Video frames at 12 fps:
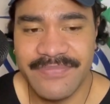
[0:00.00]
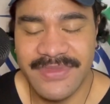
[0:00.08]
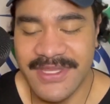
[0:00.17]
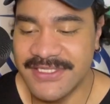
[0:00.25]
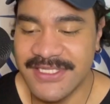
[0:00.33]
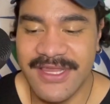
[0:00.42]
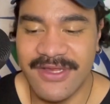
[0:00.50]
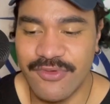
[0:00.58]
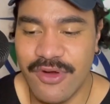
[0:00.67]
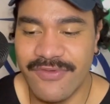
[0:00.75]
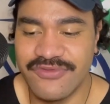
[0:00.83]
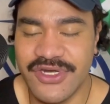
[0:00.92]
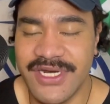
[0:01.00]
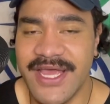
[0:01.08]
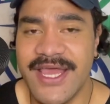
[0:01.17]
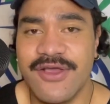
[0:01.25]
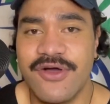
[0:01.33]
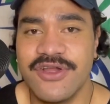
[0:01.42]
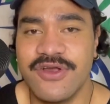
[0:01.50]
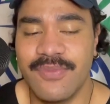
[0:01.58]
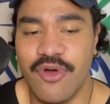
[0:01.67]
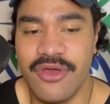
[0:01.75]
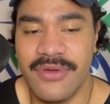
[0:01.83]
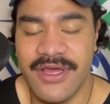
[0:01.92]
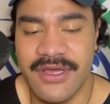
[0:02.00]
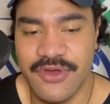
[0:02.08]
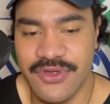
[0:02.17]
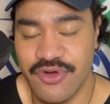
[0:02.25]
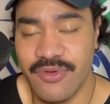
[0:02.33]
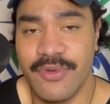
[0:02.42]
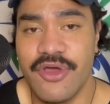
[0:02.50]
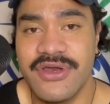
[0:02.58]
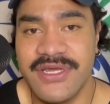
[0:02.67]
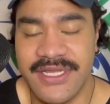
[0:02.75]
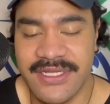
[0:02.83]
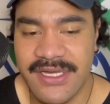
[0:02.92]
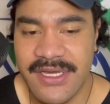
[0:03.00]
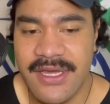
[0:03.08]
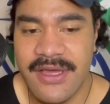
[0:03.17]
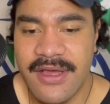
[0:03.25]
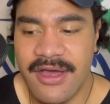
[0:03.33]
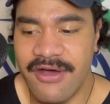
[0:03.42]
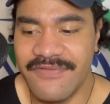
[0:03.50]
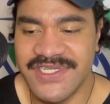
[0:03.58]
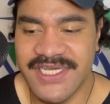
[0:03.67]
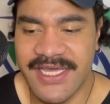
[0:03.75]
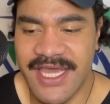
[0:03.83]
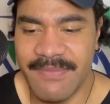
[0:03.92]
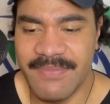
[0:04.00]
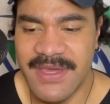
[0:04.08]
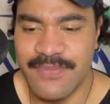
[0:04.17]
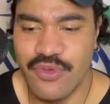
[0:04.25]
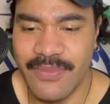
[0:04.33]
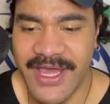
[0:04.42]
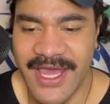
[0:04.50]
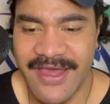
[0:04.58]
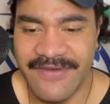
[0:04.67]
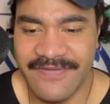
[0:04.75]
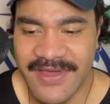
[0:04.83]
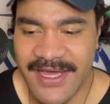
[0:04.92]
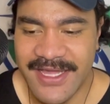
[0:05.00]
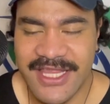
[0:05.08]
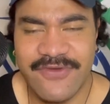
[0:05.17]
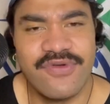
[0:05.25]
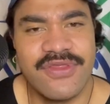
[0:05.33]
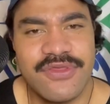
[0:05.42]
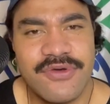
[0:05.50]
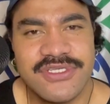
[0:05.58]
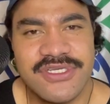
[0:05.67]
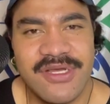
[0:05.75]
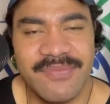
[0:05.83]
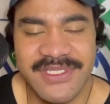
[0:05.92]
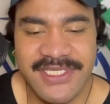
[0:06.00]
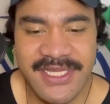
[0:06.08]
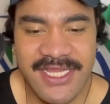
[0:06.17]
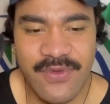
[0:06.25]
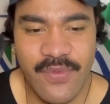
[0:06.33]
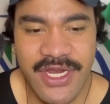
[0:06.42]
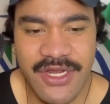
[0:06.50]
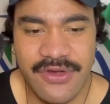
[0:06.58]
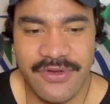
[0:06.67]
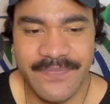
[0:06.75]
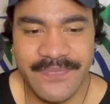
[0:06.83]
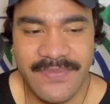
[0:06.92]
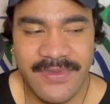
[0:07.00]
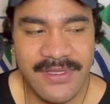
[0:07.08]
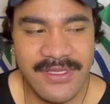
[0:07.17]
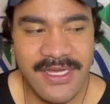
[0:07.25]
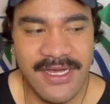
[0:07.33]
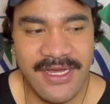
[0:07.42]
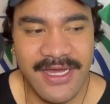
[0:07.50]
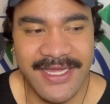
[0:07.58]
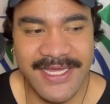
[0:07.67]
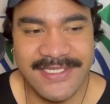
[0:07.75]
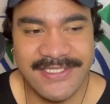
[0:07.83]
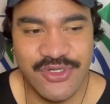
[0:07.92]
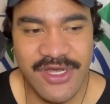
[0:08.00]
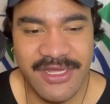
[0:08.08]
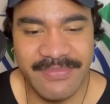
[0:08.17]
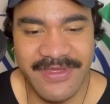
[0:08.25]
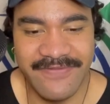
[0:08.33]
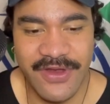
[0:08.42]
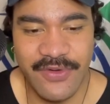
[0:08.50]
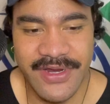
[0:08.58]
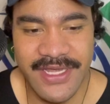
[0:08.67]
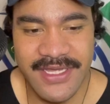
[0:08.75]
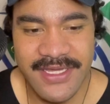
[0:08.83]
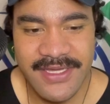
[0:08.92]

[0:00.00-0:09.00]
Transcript: There's nothing wrong with trying to egg on your opponent, and obviously I get people may have different thoughts on it, particularly when you're, I guess, trying to be very,